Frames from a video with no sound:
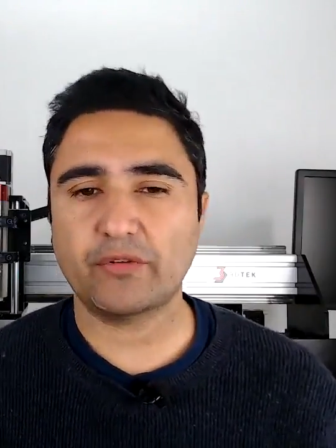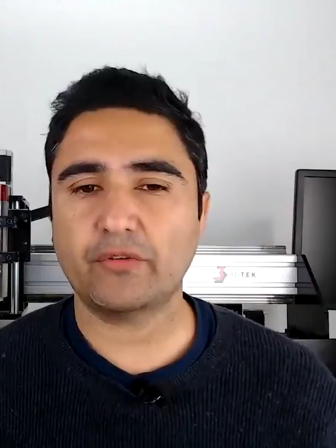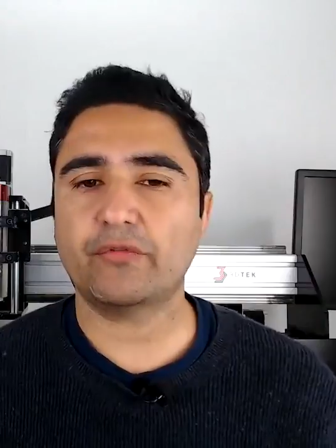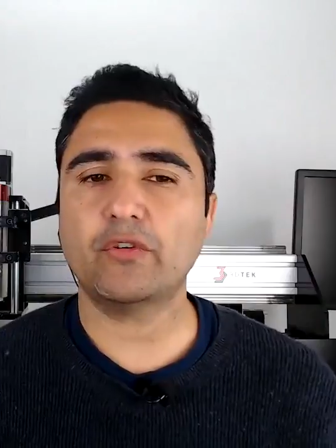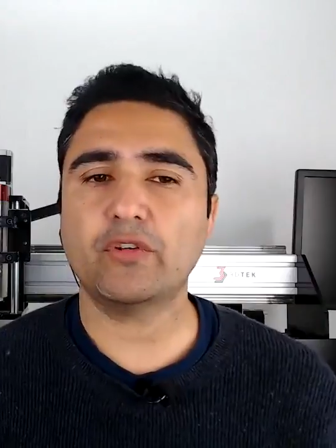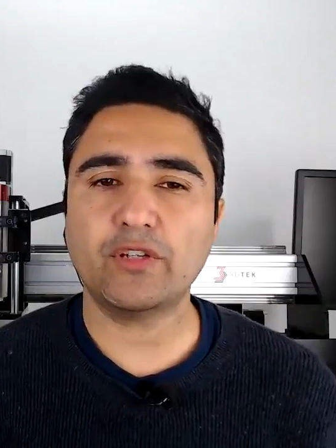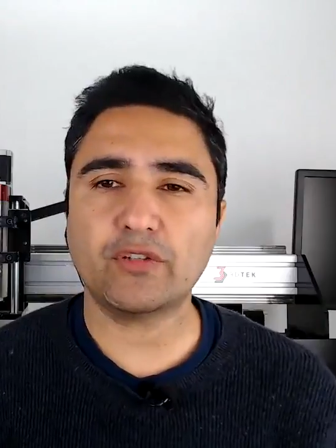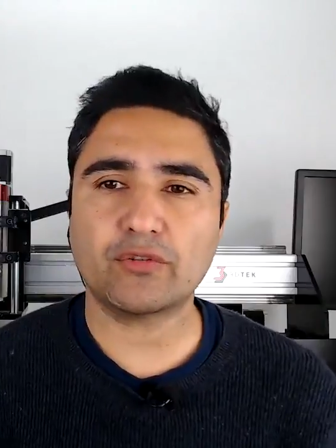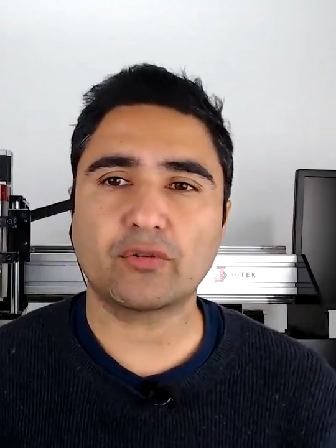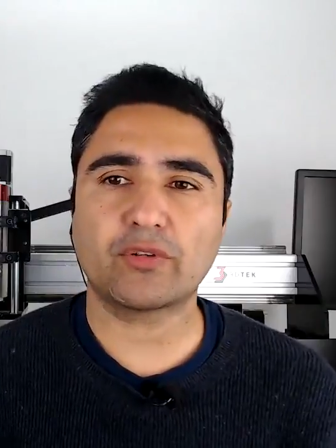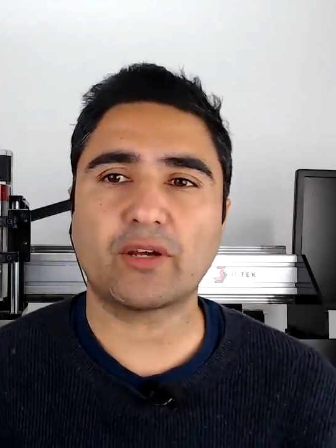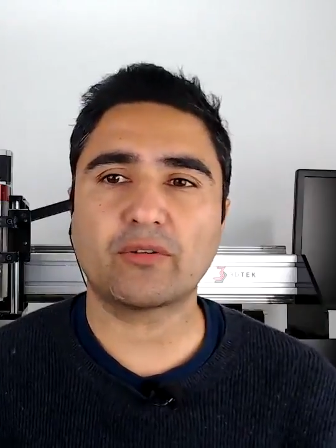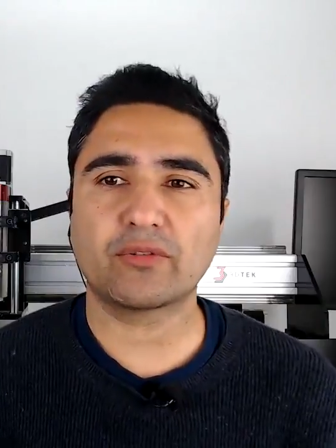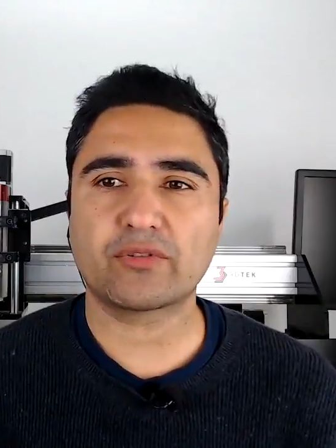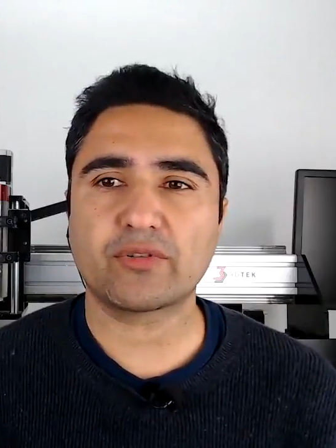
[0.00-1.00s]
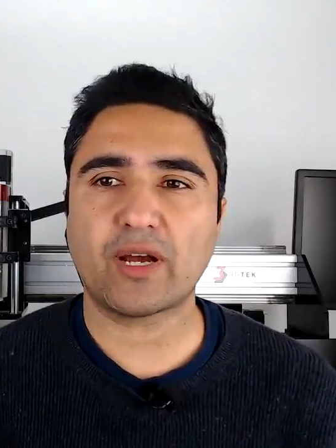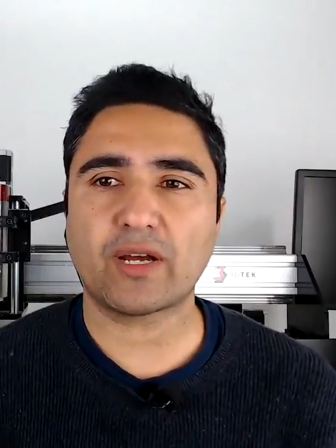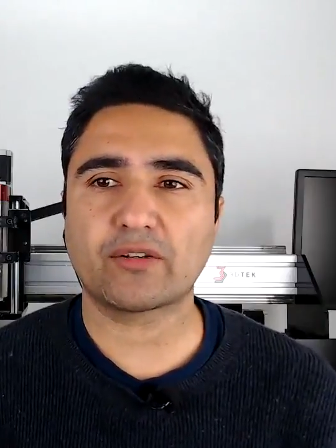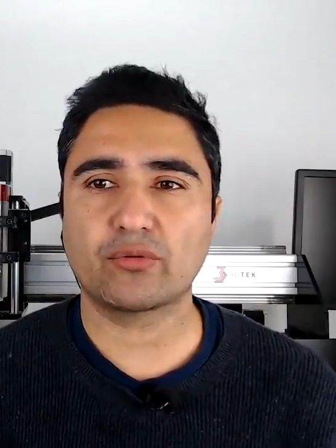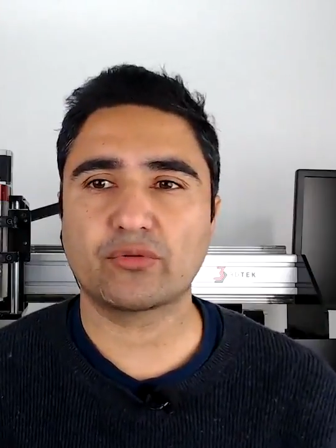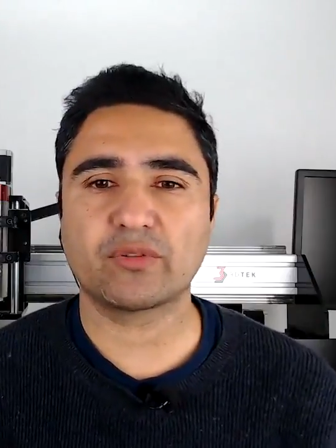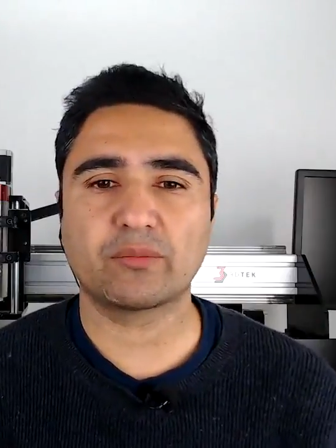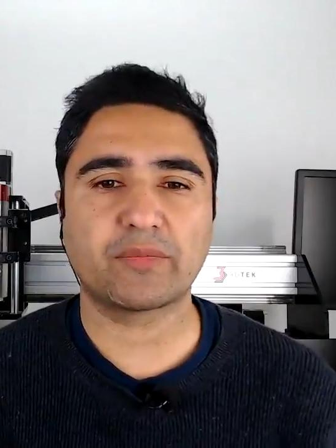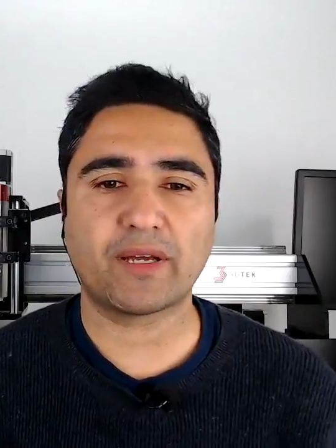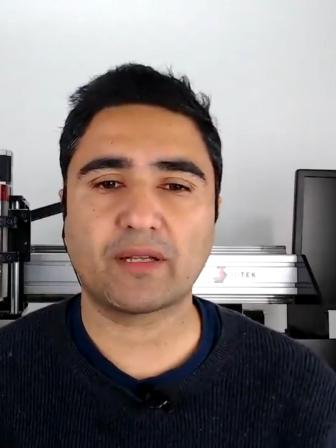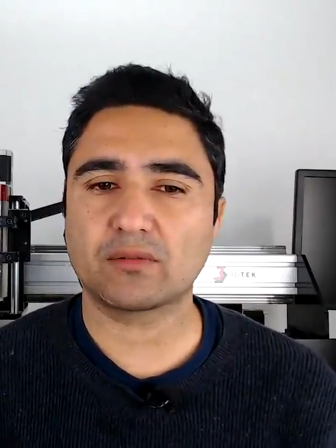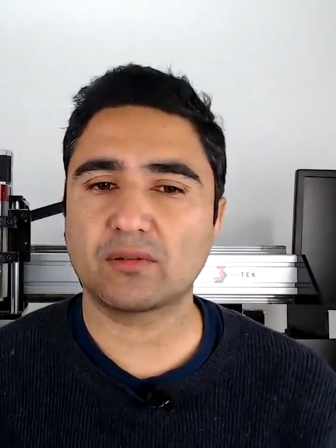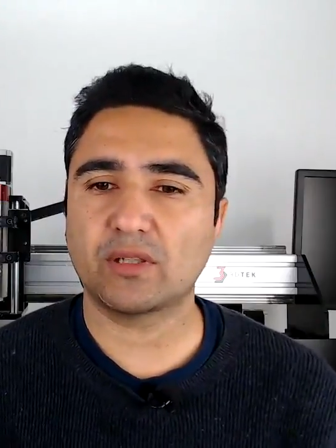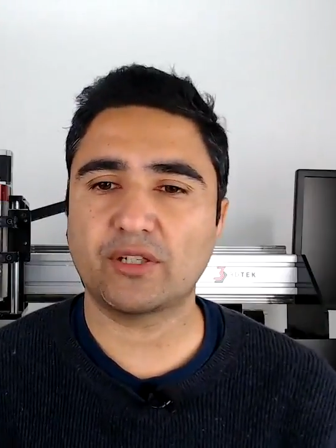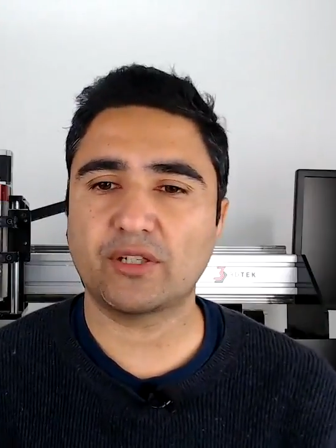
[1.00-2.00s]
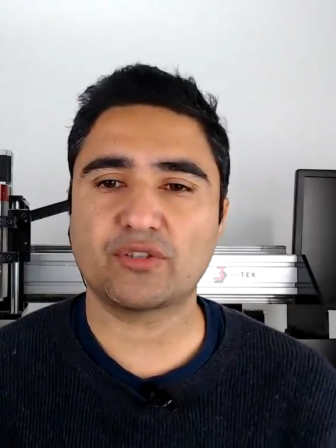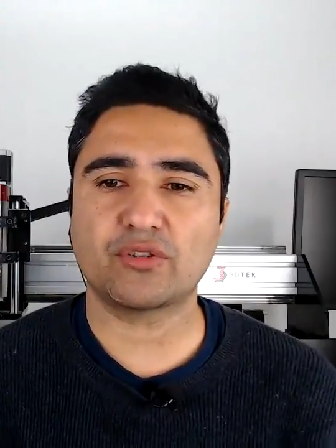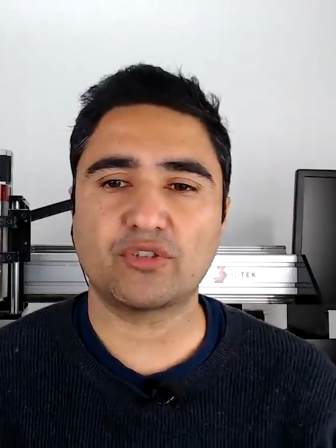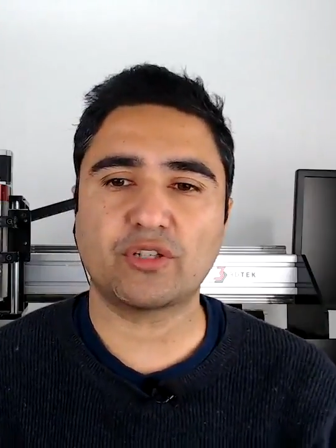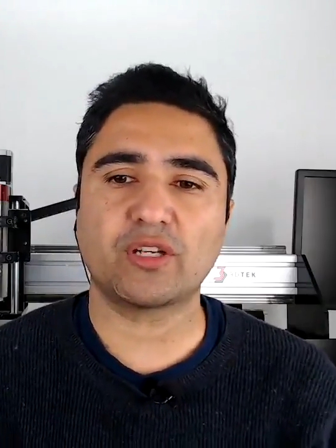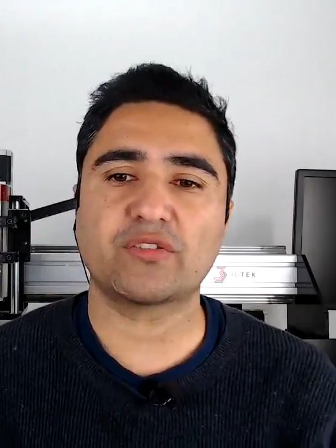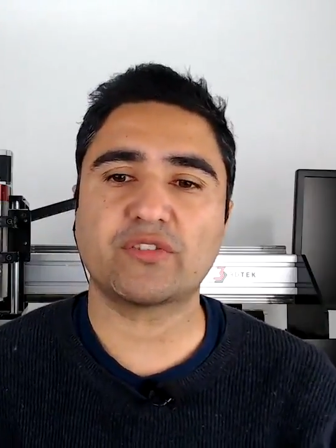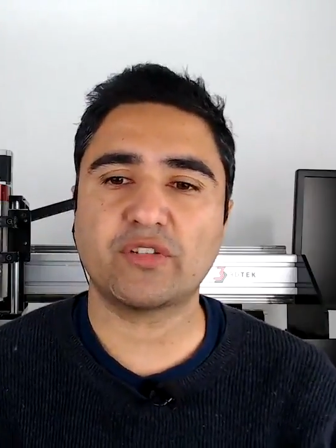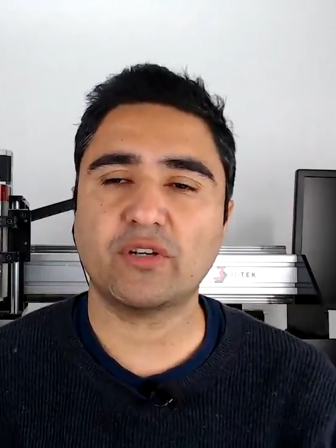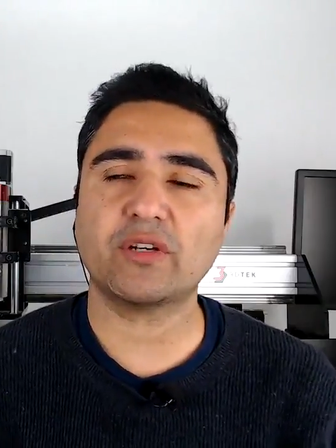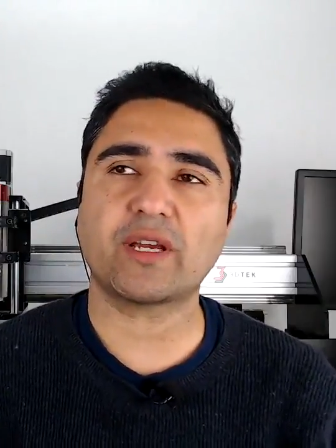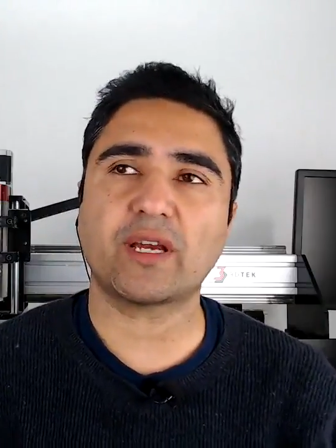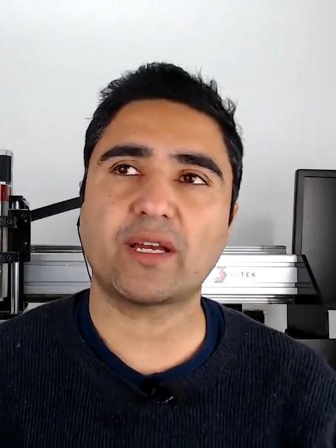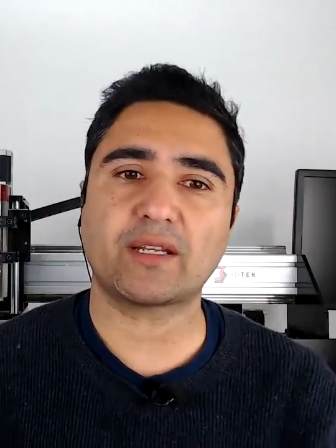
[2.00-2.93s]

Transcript: if you need to down the track do some calculations, you can see,